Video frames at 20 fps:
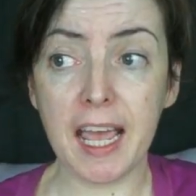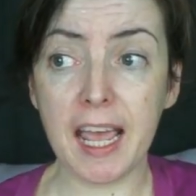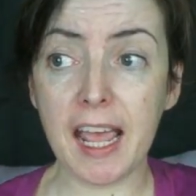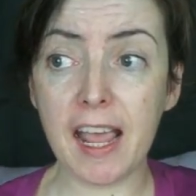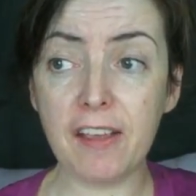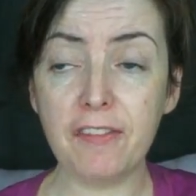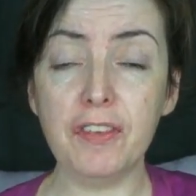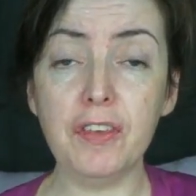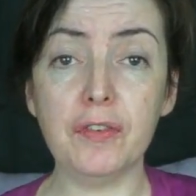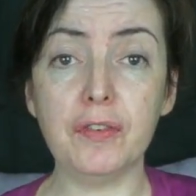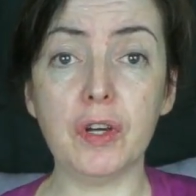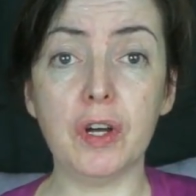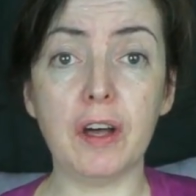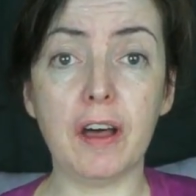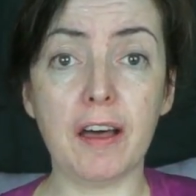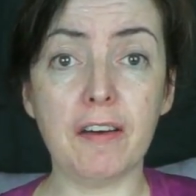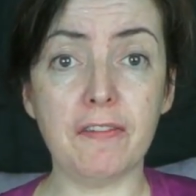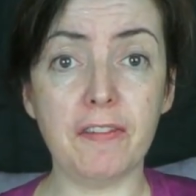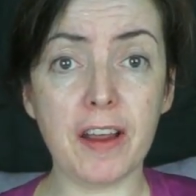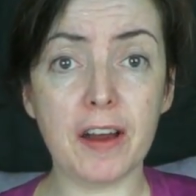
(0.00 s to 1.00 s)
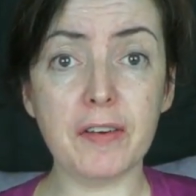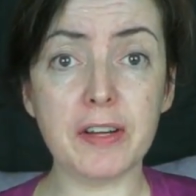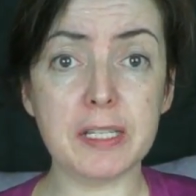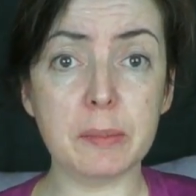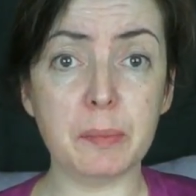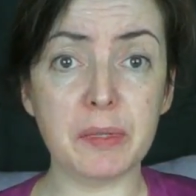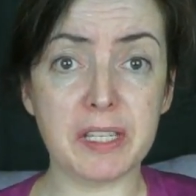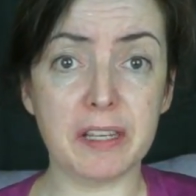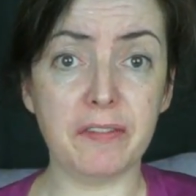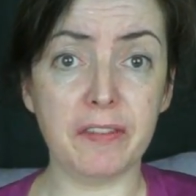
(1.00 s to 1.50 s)
If you've got a very
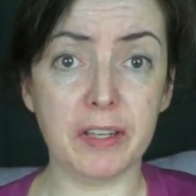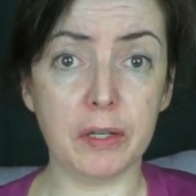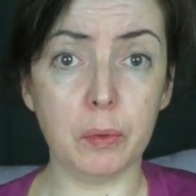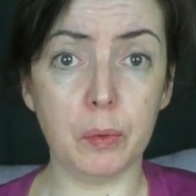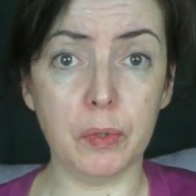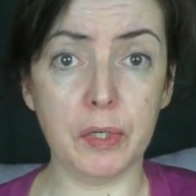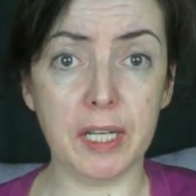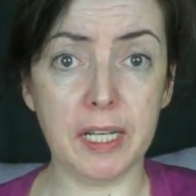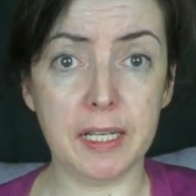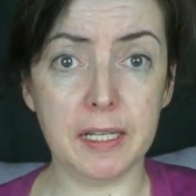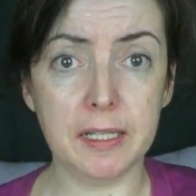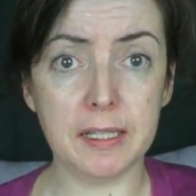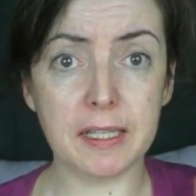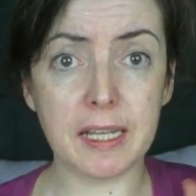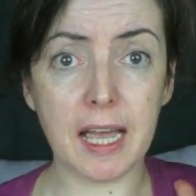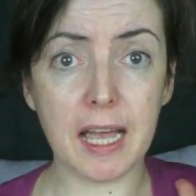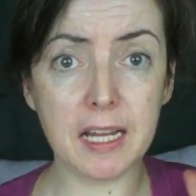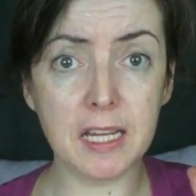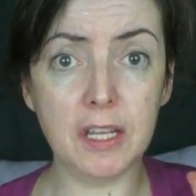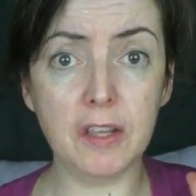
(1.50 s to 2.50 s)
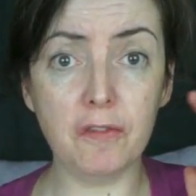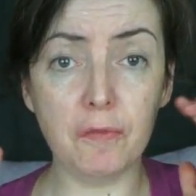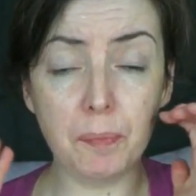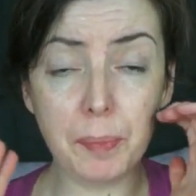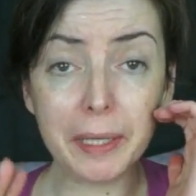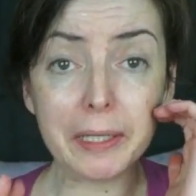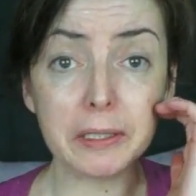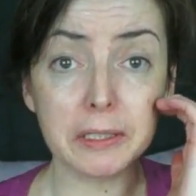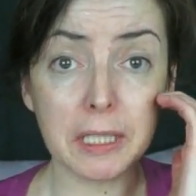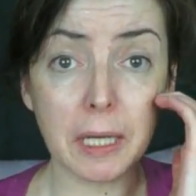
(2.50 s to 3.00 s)
specific audience and you've
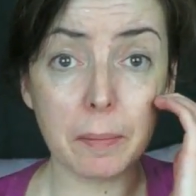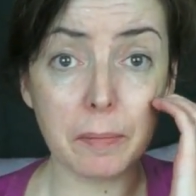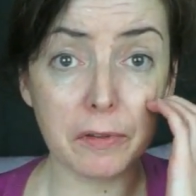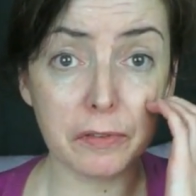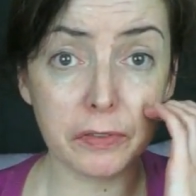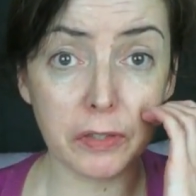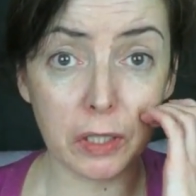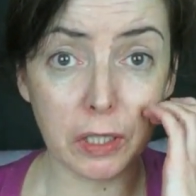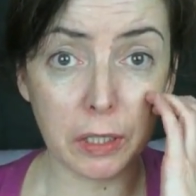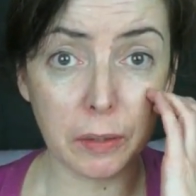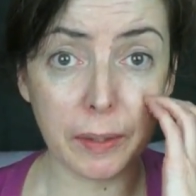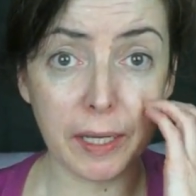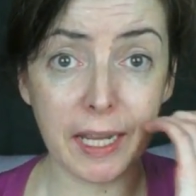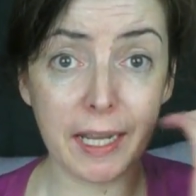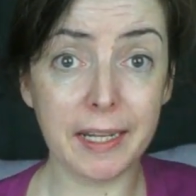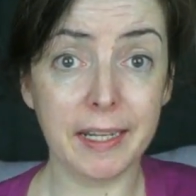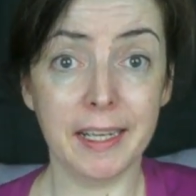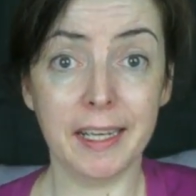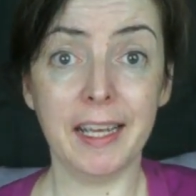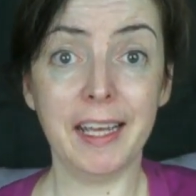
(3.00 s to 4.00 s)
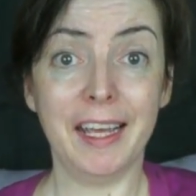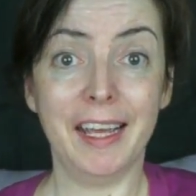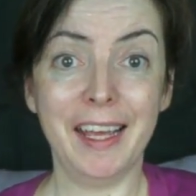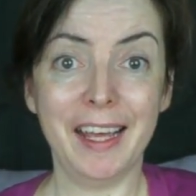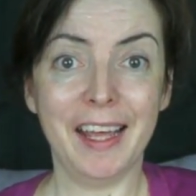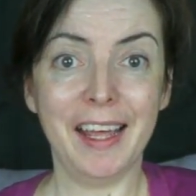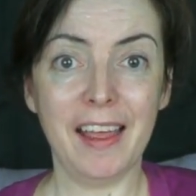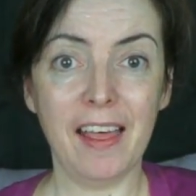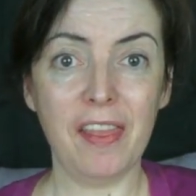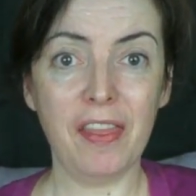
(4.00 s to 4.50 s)
built up the following,
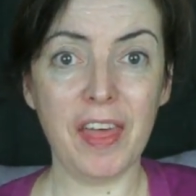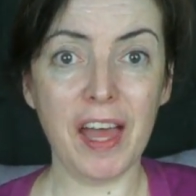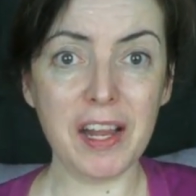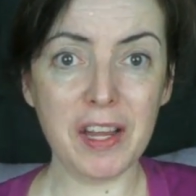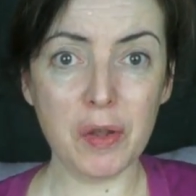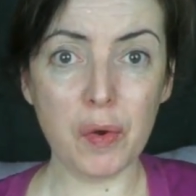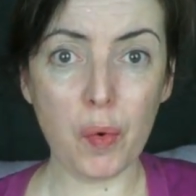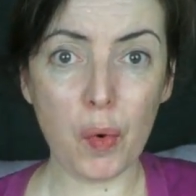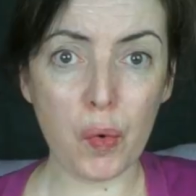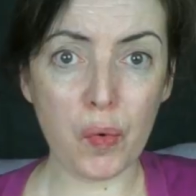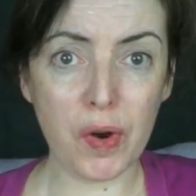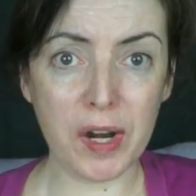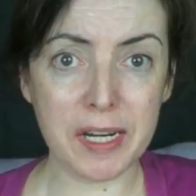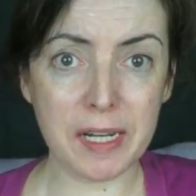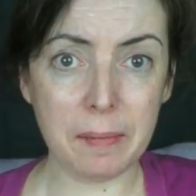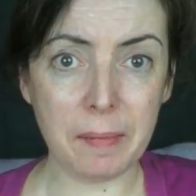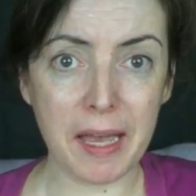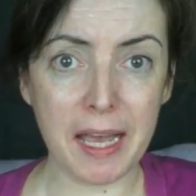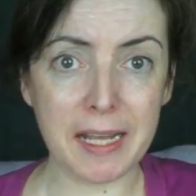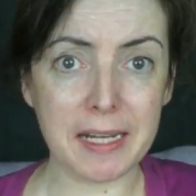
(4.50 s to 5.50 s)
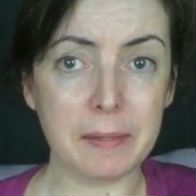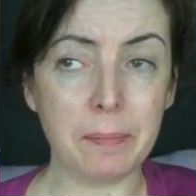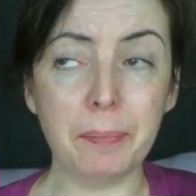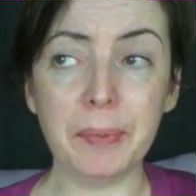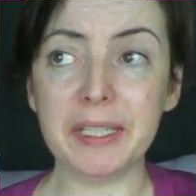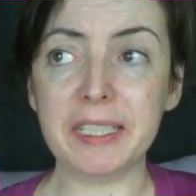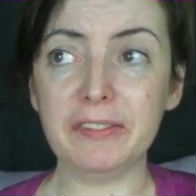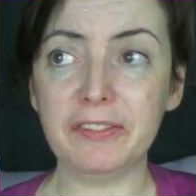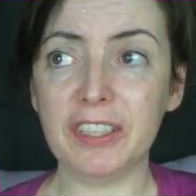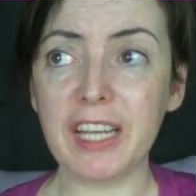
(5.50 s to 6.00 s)
then you're already made.
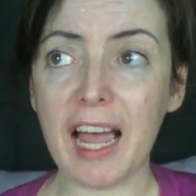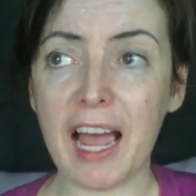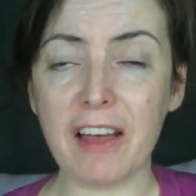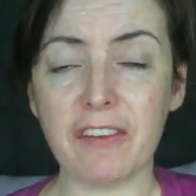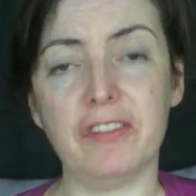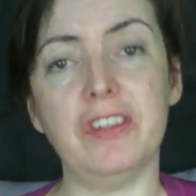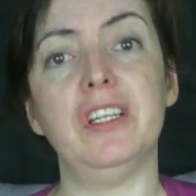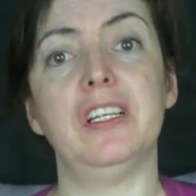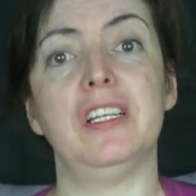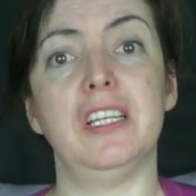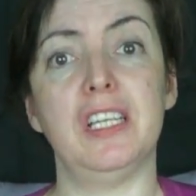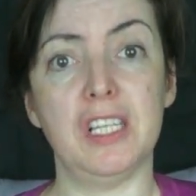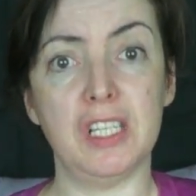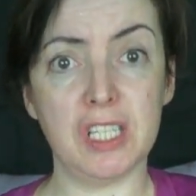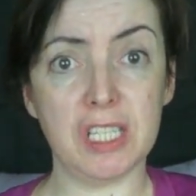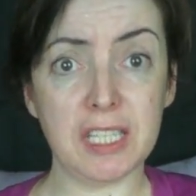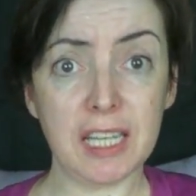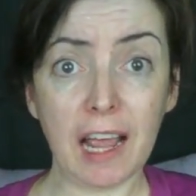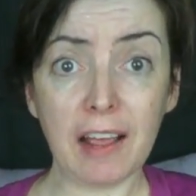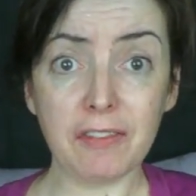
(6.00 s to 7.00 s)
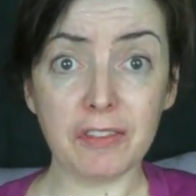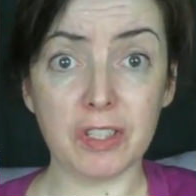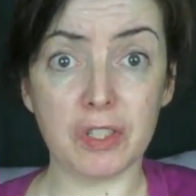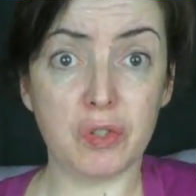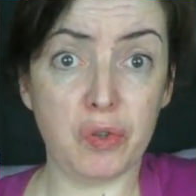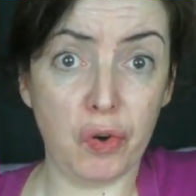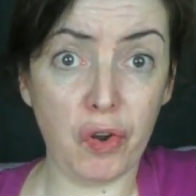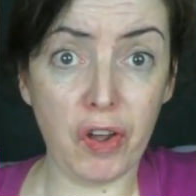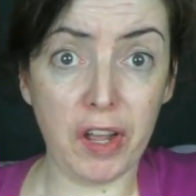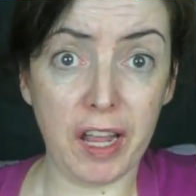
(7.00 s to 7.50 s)
But if you haven't, you just have to
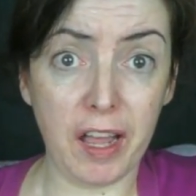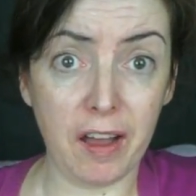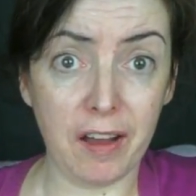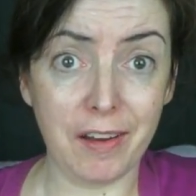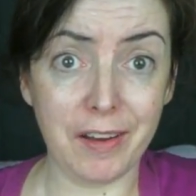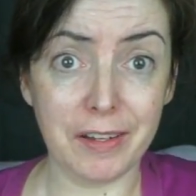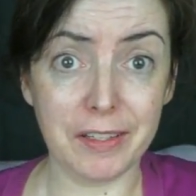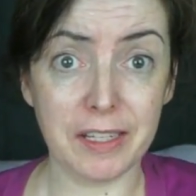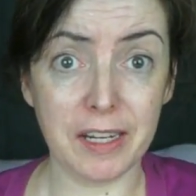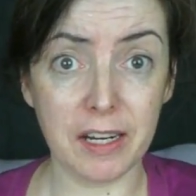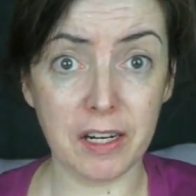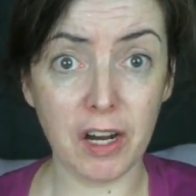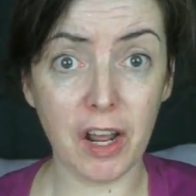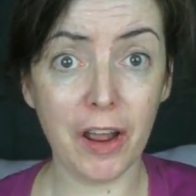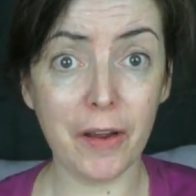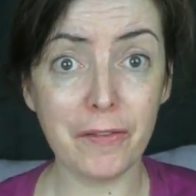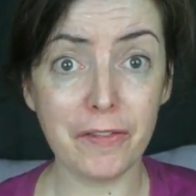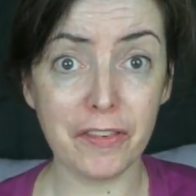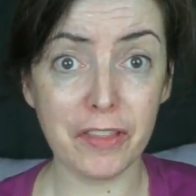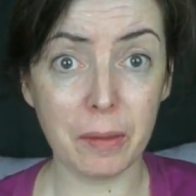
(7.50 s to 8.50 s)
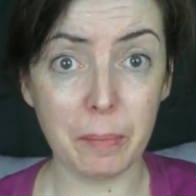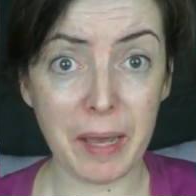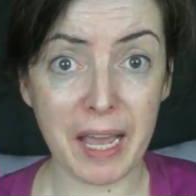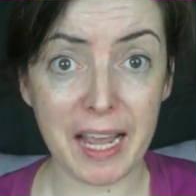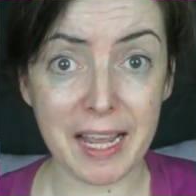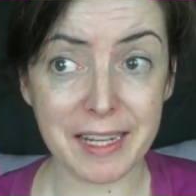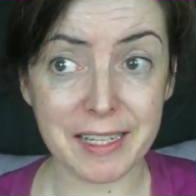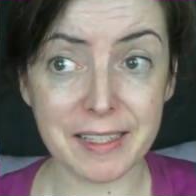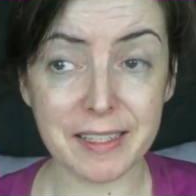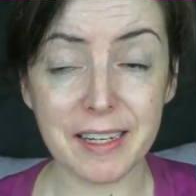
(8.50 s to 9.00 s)
try hard and hope for the
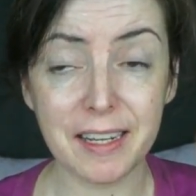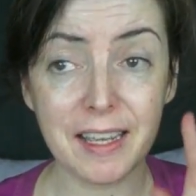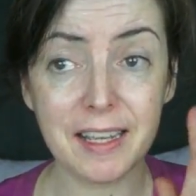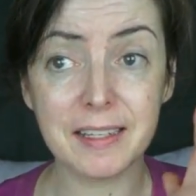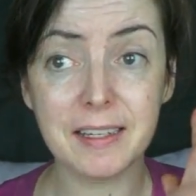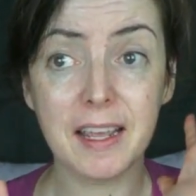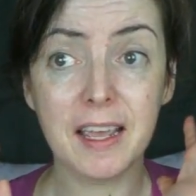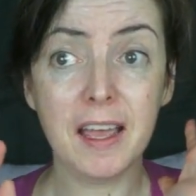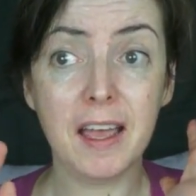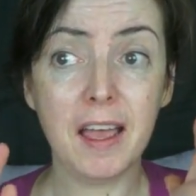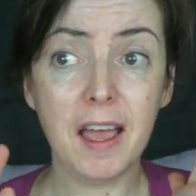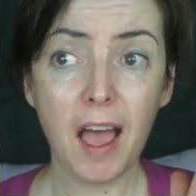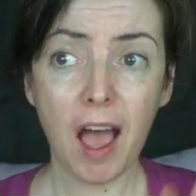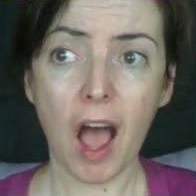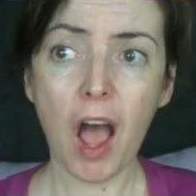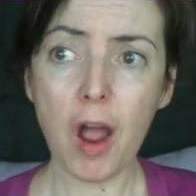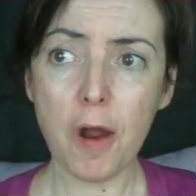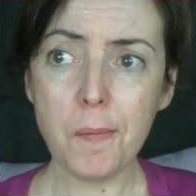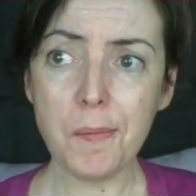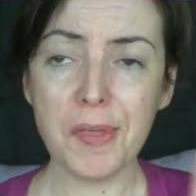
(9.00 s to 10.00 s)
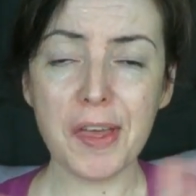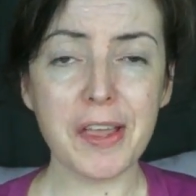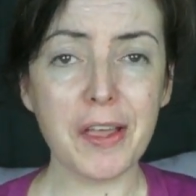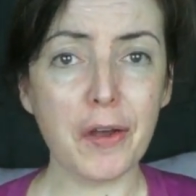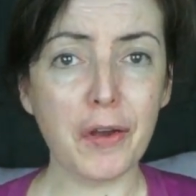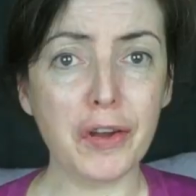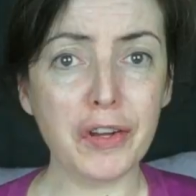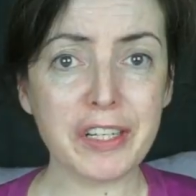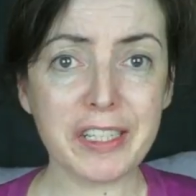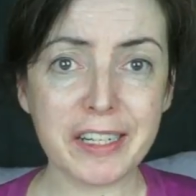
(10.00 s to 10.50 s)
best and hope that
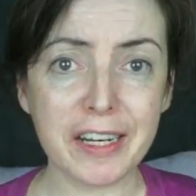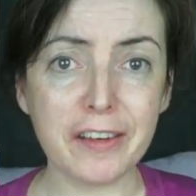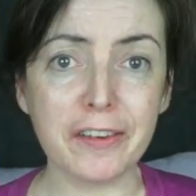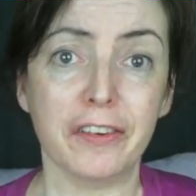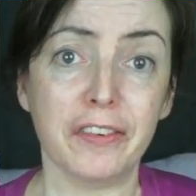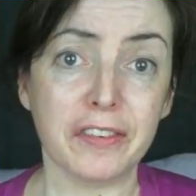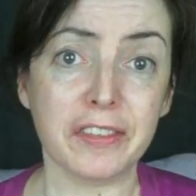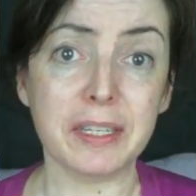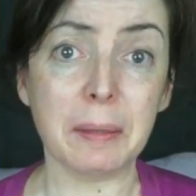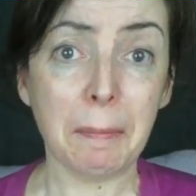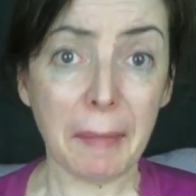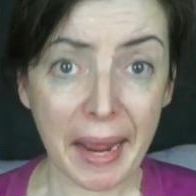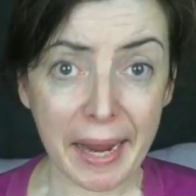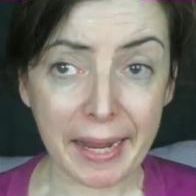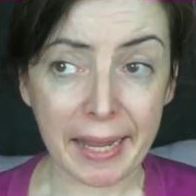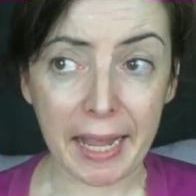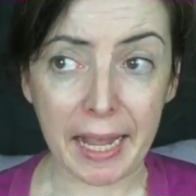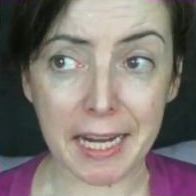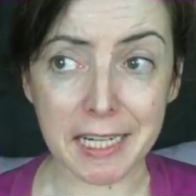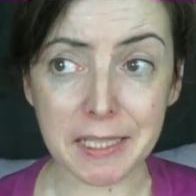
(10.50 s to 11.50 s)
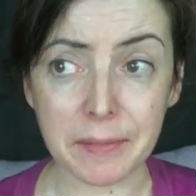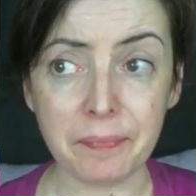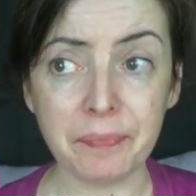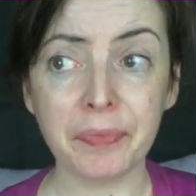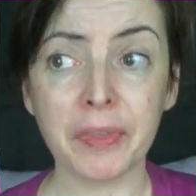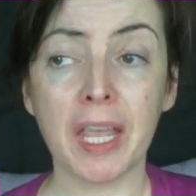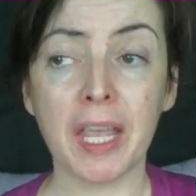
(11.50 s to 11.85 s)
you're good enough to make it.